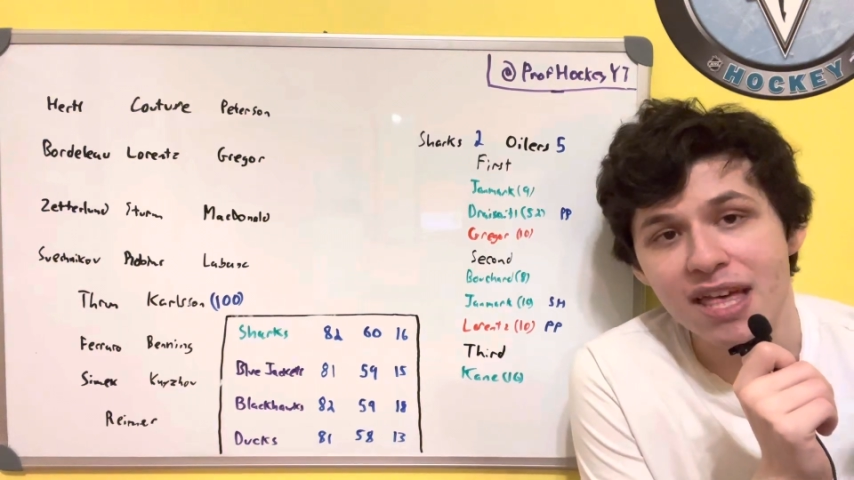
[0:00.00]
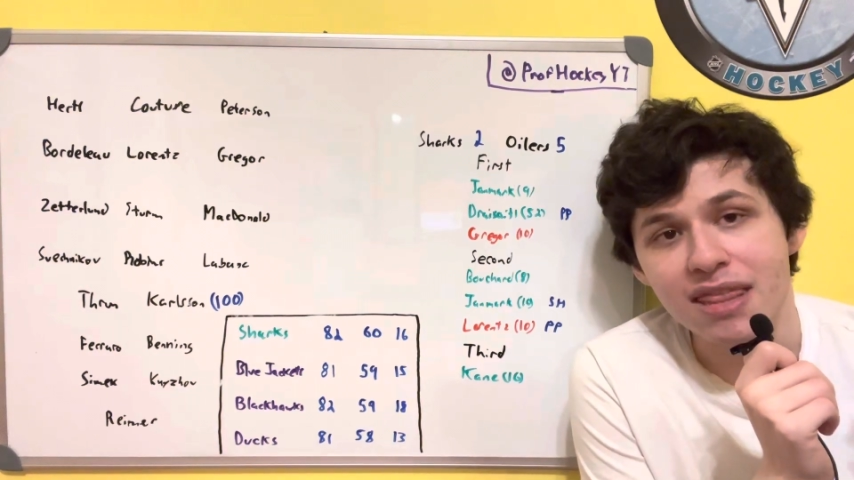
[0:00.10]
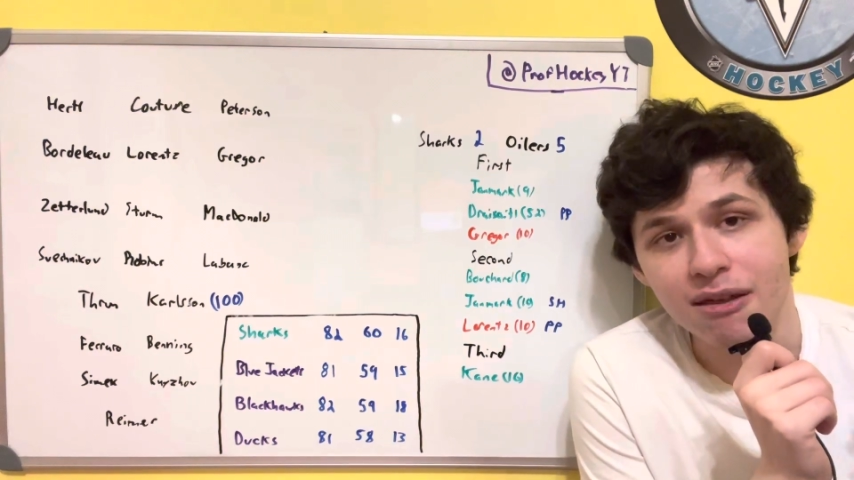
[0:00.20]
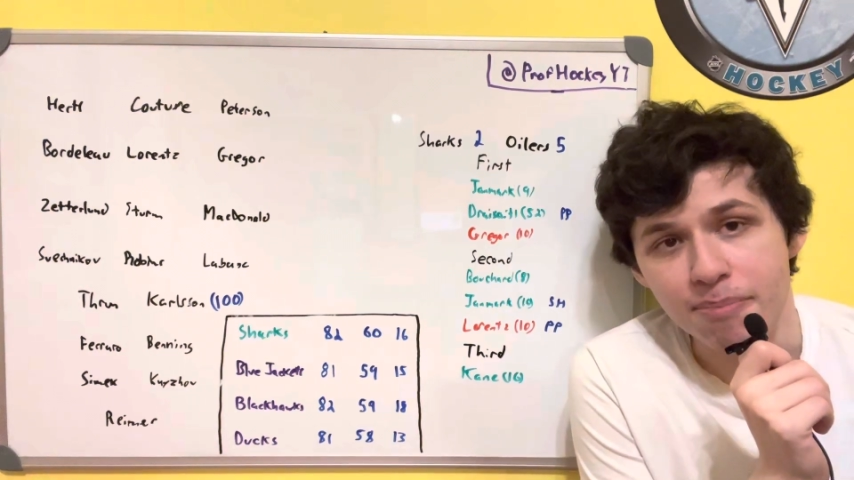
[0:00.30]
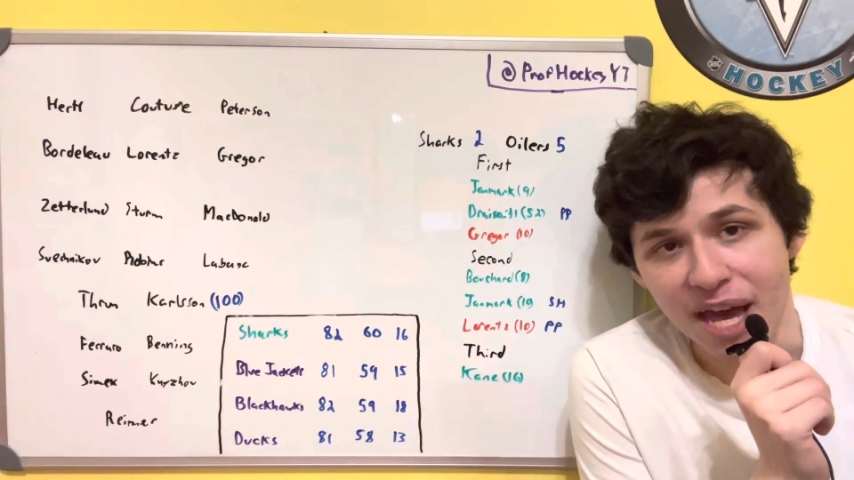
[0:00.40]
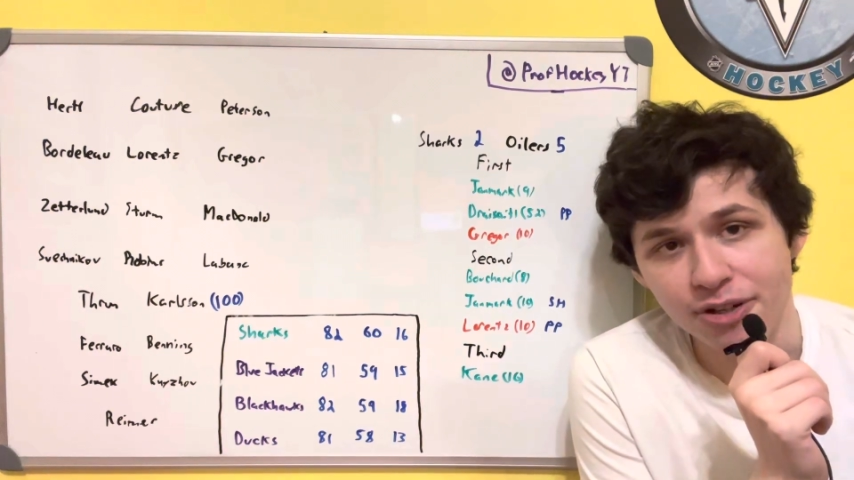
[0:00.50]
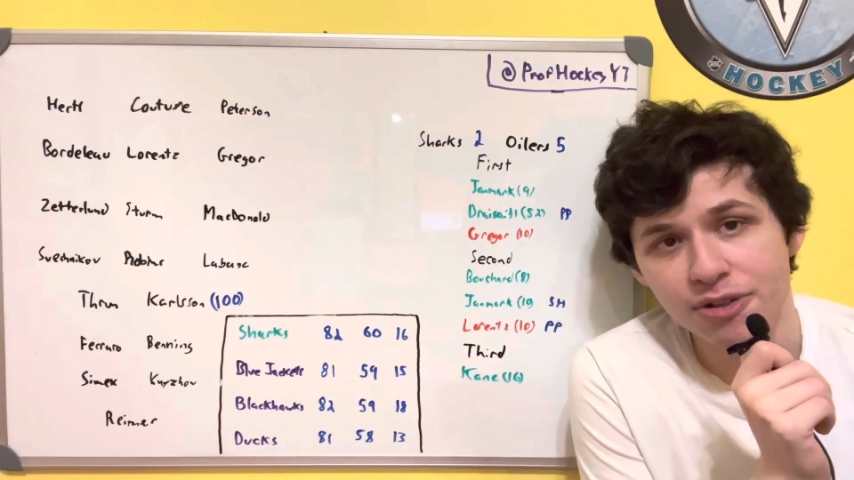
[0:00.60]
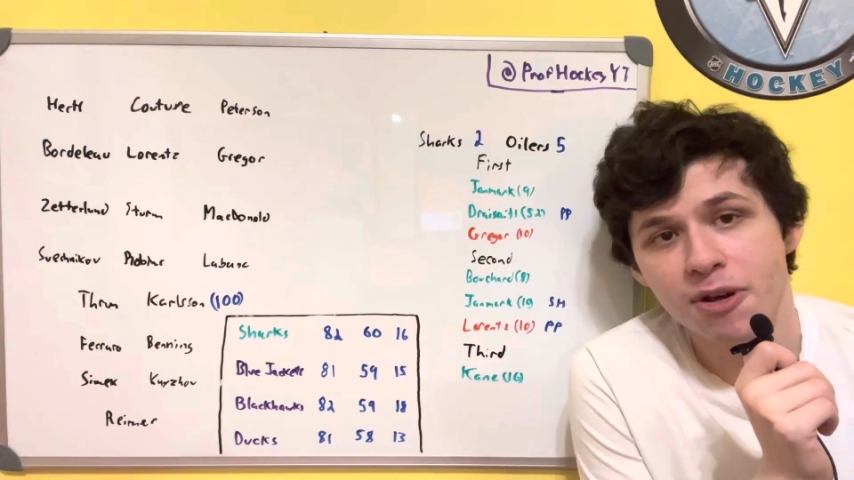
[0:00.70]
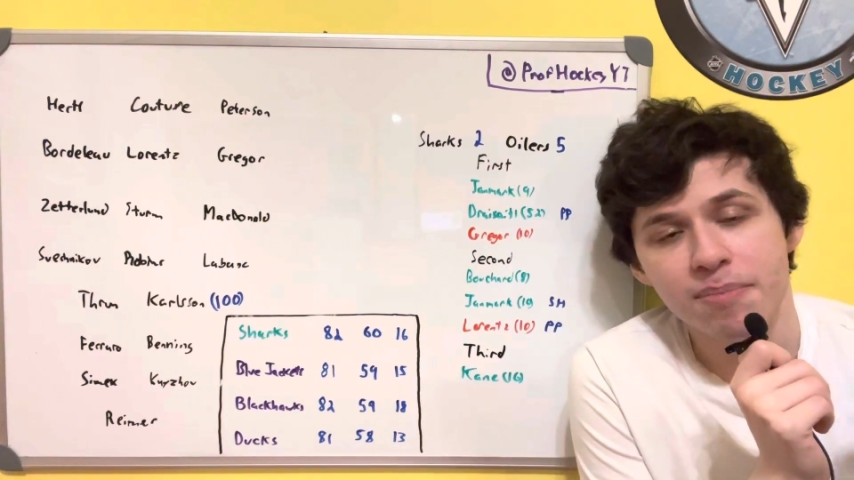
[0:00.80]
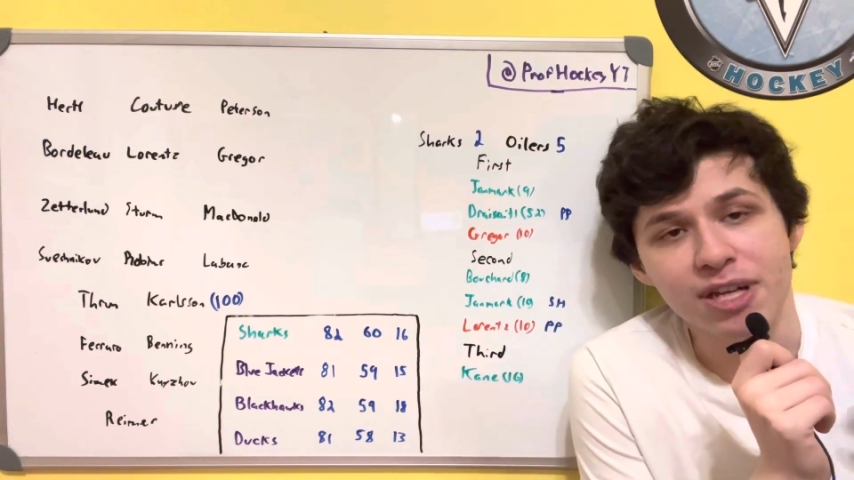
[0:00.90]
the
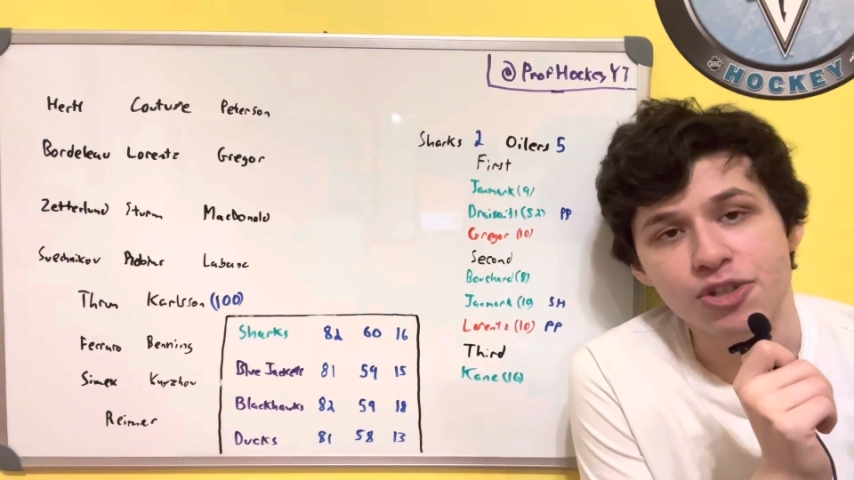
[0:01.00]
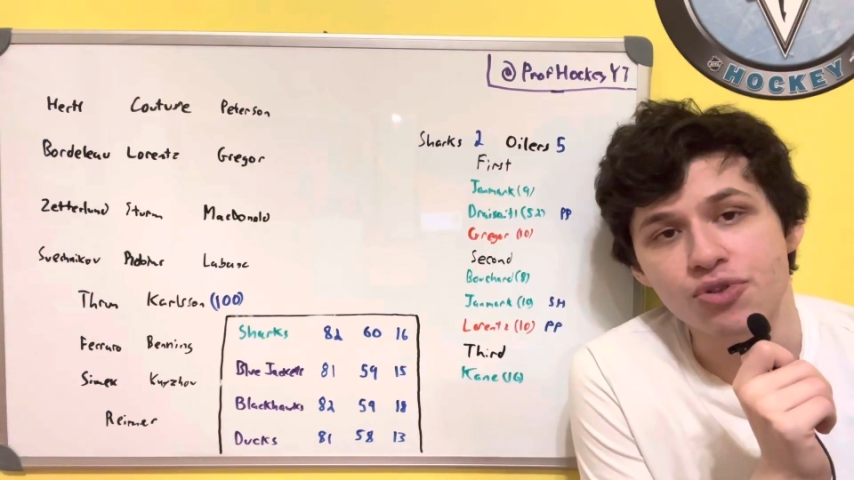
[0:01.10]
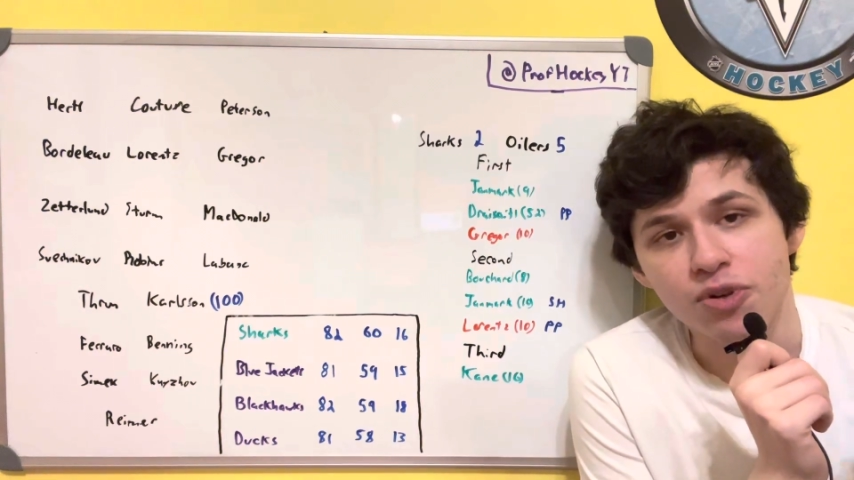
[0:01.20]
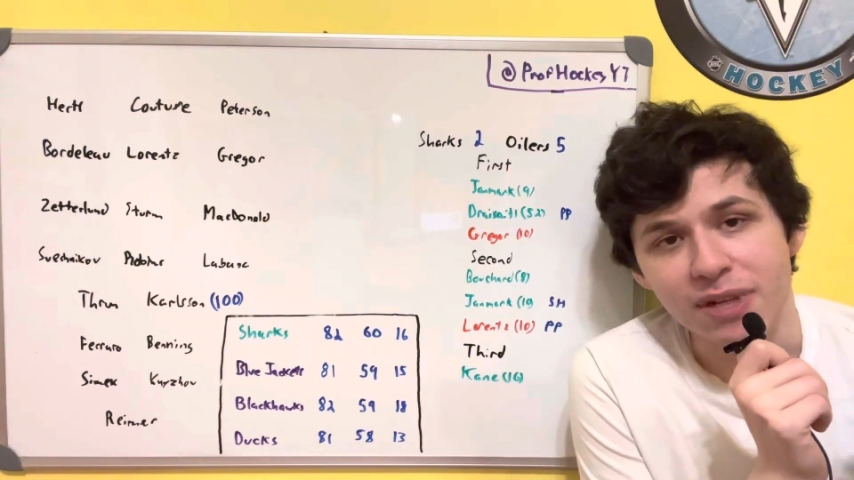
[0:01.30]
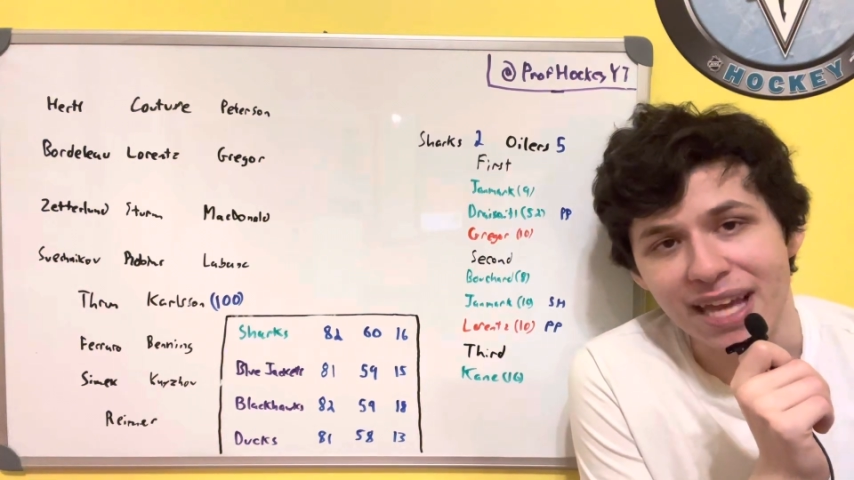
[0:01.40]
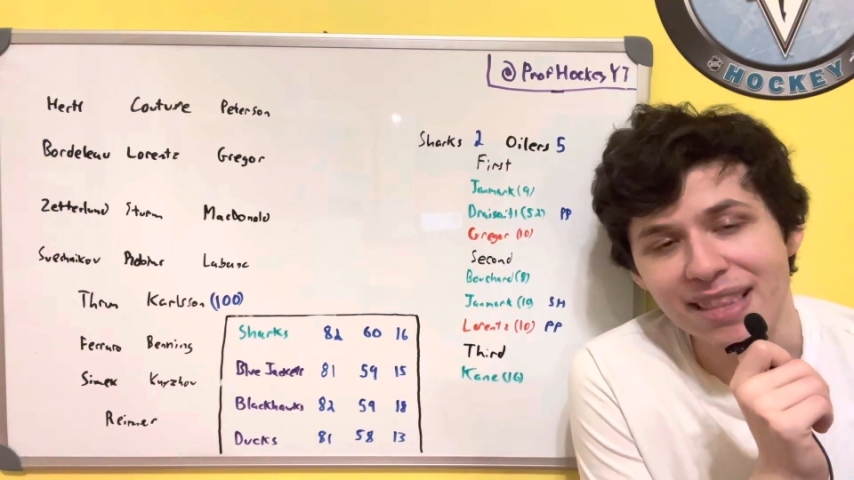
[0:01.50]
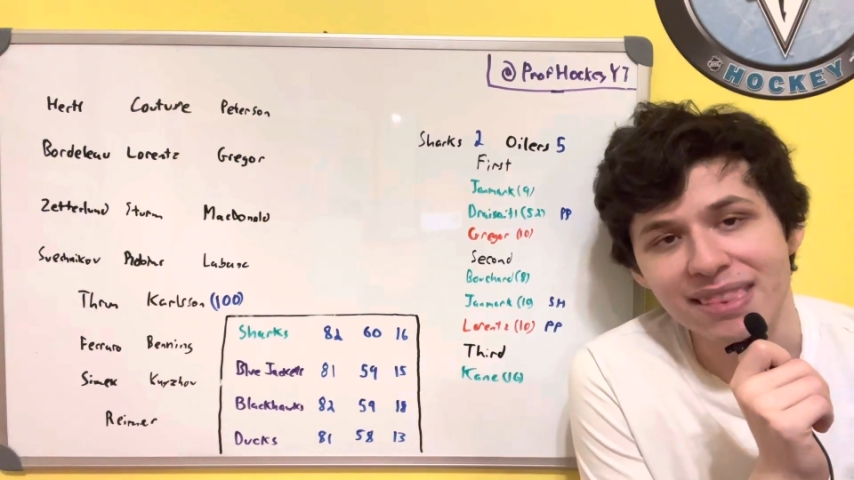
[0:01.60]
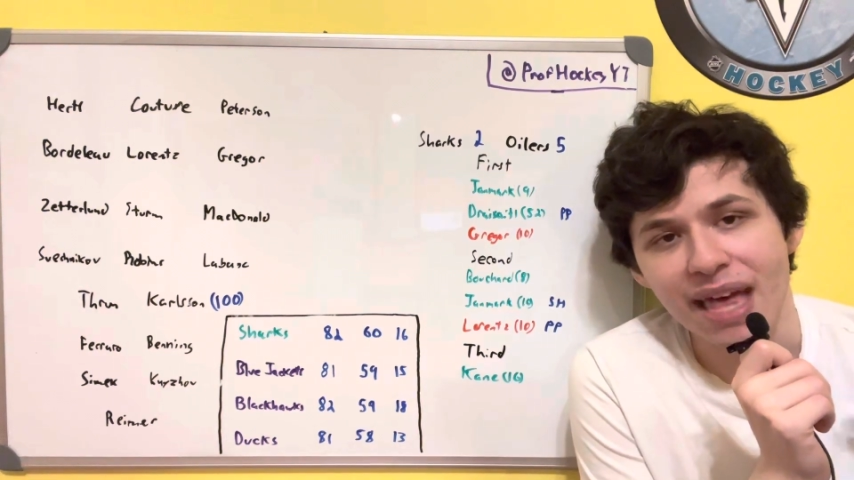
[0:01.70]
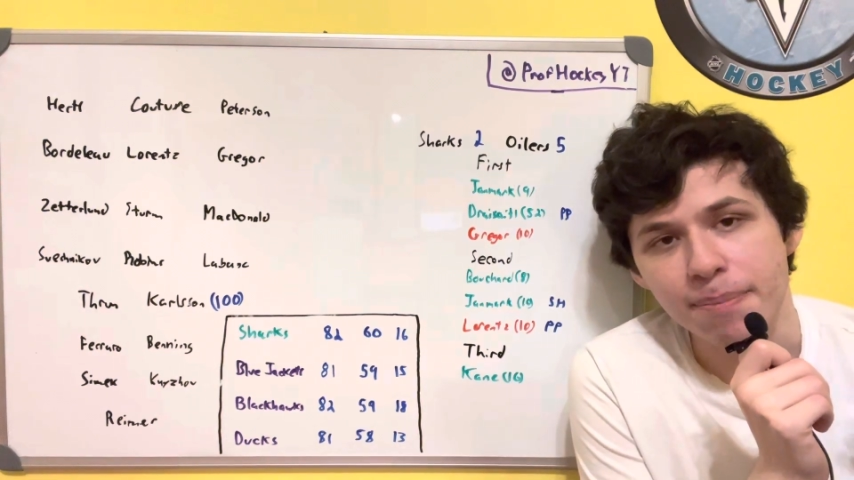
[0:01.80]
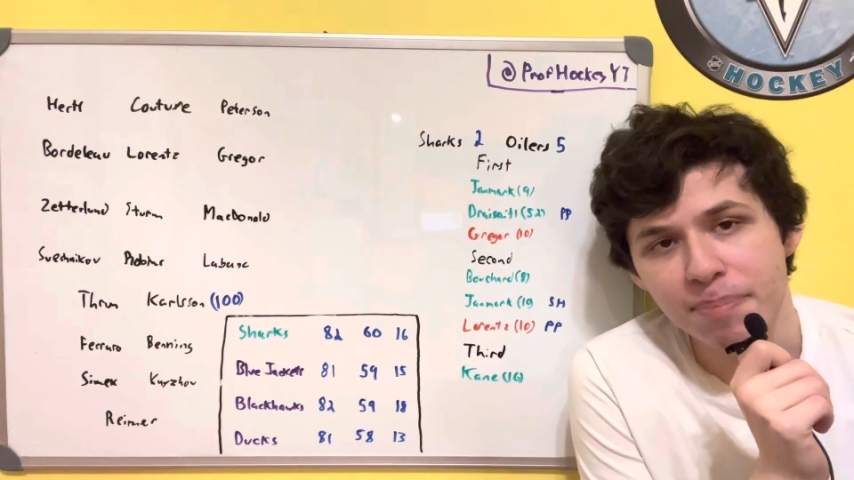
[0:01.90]
better because you can
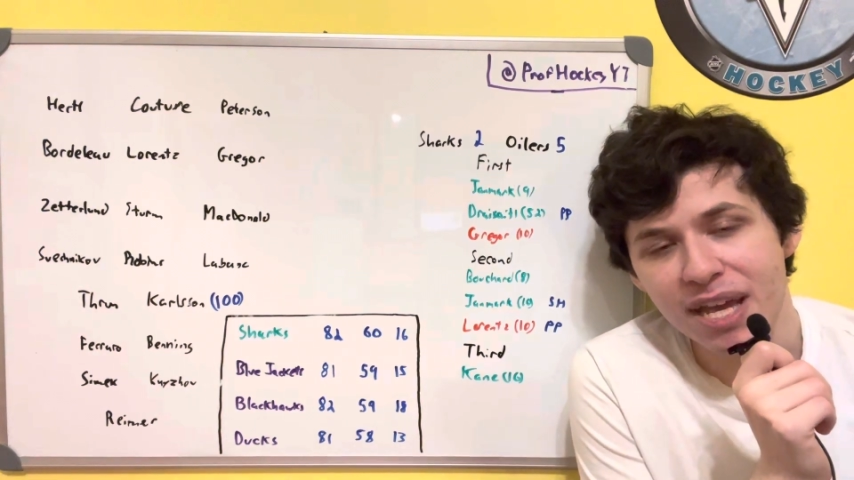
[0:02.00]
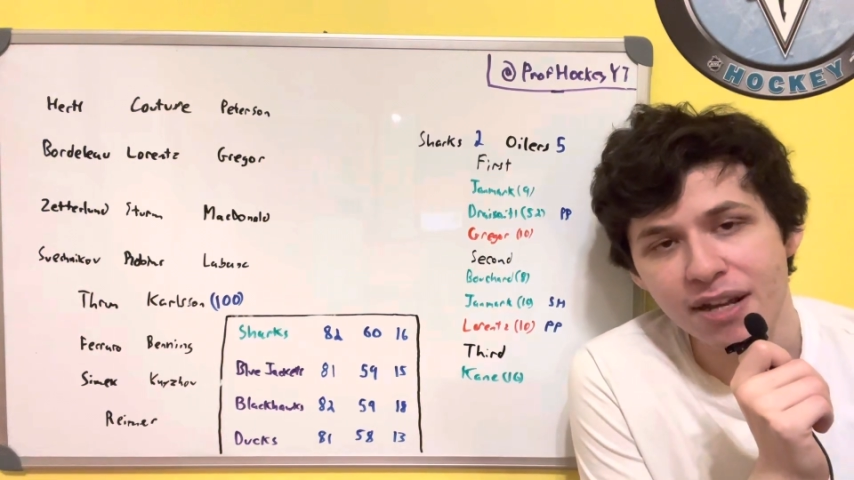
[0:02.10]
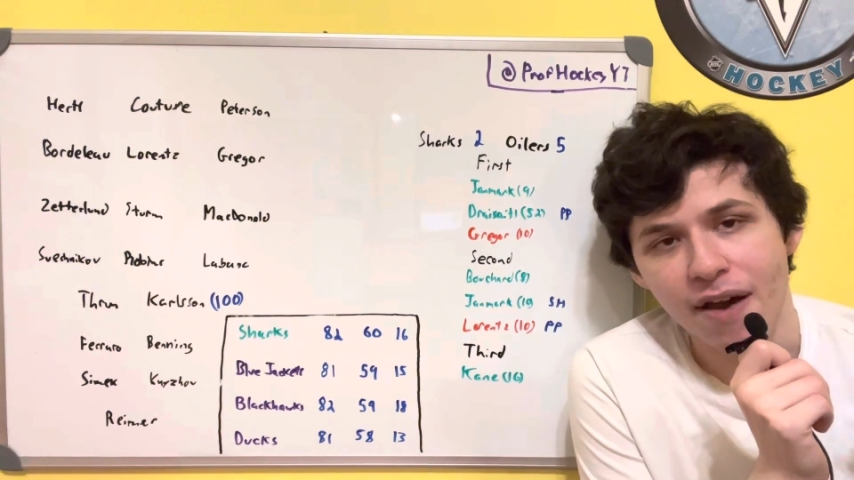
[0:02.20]
get that pick